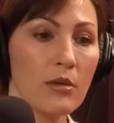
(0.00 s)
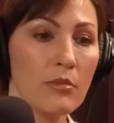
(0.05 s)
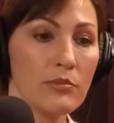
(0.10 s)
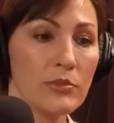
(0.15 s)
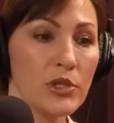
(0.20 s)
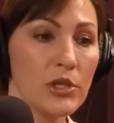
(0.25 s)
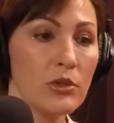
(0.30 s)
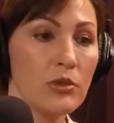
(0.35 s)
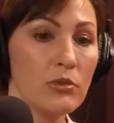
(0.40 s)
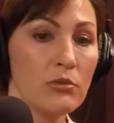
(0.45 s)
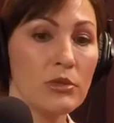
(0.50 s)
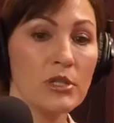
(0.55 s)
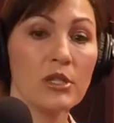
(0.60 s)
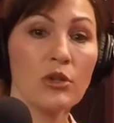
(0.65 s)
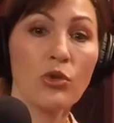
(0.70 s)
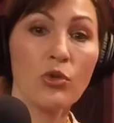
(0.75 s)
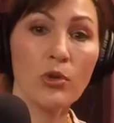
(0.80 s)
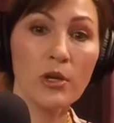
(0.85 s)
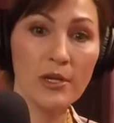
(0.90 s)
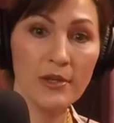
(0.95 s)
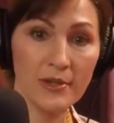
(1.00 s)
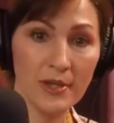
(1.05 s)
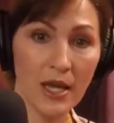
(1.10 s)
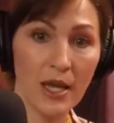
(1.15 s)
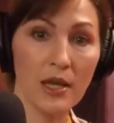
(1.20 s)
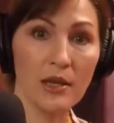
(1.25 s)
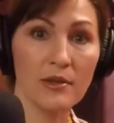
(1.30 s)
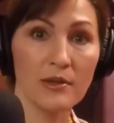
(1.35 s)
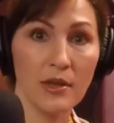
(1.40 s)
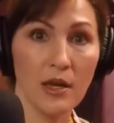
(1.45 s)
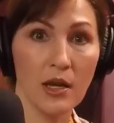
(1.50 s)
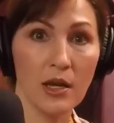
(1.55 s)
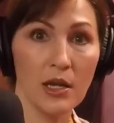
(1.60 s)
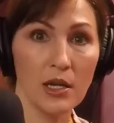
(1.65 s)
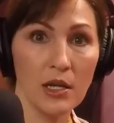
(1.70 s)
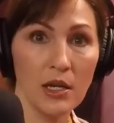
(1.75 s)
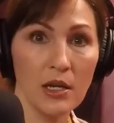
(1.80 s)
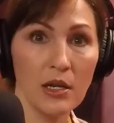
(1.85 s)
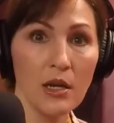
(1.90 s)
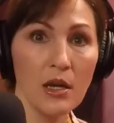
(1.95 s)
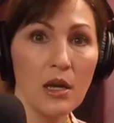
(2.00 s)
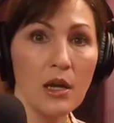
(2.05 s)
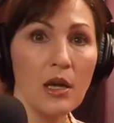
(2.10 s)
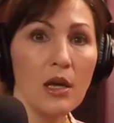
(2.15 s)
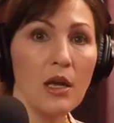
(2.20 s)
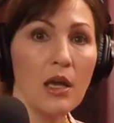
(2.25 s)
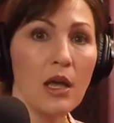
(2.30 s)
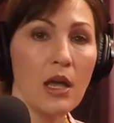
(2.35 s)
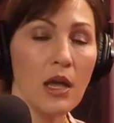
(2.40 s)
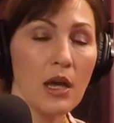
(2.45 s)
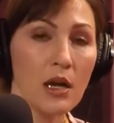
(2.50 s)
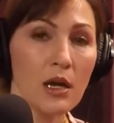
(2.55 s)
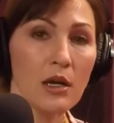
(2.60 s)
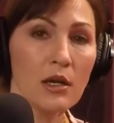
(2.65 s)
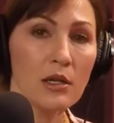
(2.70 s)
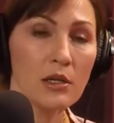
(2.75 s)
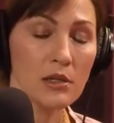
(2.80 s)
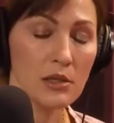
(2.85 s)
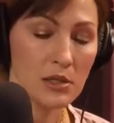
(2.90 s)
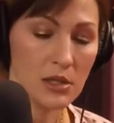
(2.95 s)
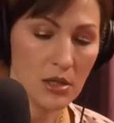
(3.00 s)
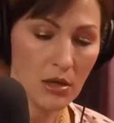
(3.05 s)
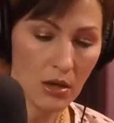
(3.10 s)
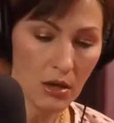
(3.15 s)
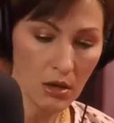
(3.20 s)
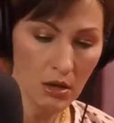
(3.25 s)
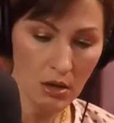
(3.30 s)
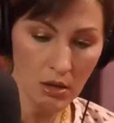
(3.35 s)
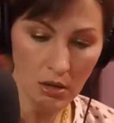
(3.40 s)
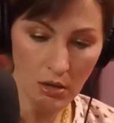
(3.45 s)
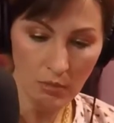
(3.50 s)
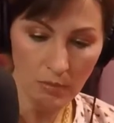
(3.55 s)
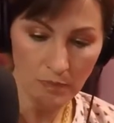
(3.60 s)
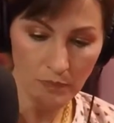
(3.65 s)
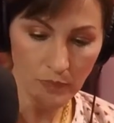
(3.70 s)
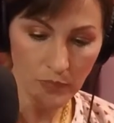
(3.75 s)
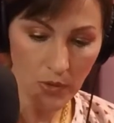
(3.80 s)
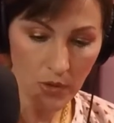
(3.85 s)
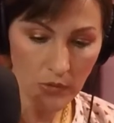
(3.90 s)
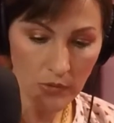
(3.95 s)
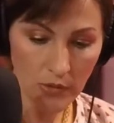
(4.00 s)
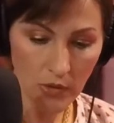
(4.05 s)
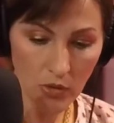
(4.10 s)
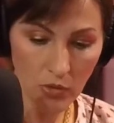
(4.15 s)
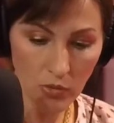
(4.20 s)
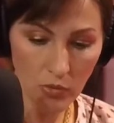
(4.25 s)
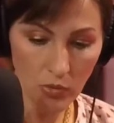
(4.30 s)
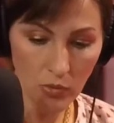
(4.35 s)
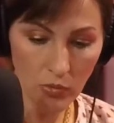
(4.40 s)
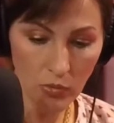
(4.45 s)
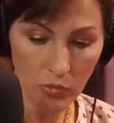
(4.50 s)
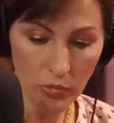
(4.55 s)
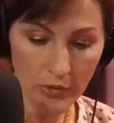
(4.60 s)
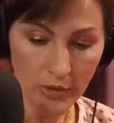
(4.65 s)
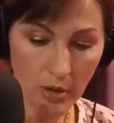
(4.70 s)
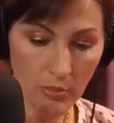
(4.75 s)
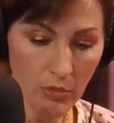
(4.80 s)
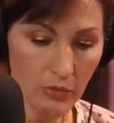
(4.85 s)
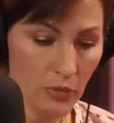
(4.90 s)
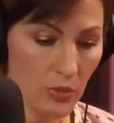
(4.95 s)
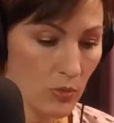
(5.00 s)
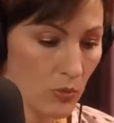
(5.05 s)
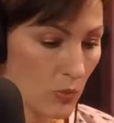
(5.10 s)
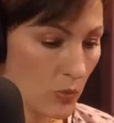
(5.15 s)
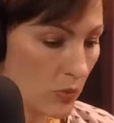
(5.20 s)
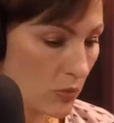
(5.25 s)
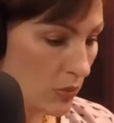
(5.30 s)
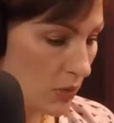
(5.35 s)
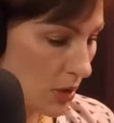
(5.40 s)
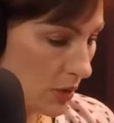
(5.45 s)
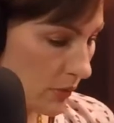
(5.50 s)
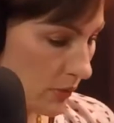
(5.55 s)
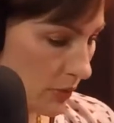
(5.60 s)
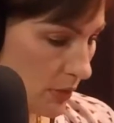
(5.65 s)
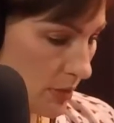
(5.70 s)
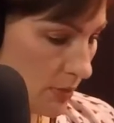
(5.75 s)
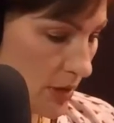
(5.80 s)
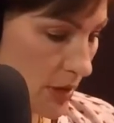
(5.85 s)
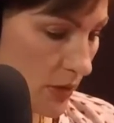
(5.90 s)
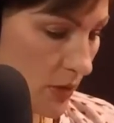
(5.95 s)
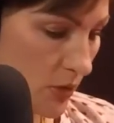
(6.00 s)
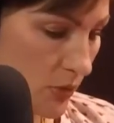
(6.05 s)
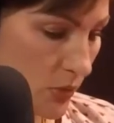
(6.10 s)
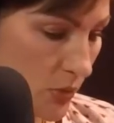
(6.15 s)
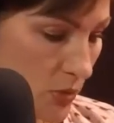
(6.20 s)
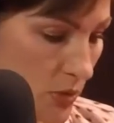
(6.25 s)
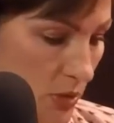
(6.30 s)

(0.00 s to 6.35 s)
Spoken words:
to decrease anxiety. And so some of them, let me go through the